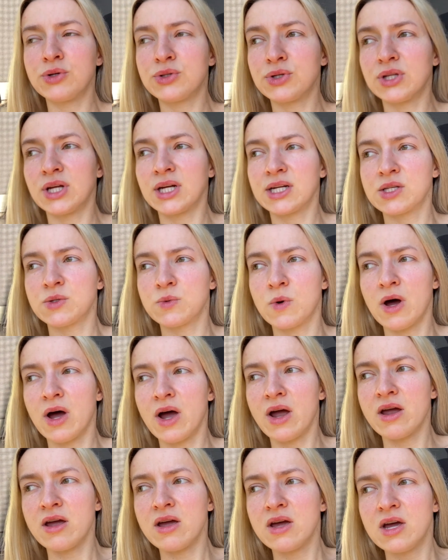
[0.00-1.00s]
so that's
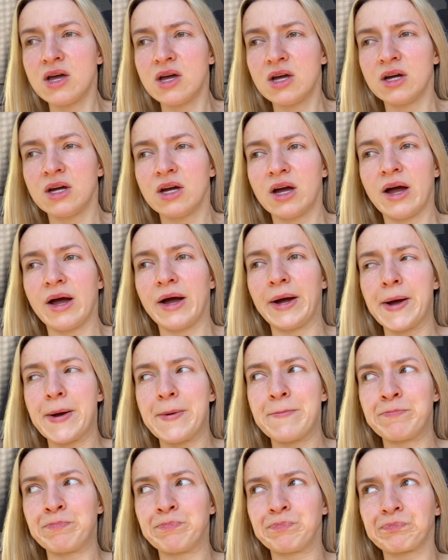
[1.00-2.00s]
why
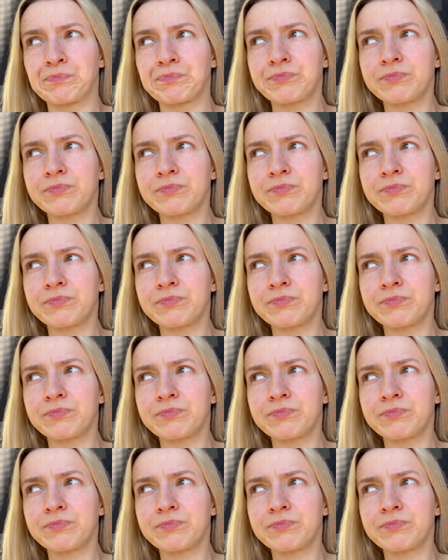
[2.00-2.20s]
um,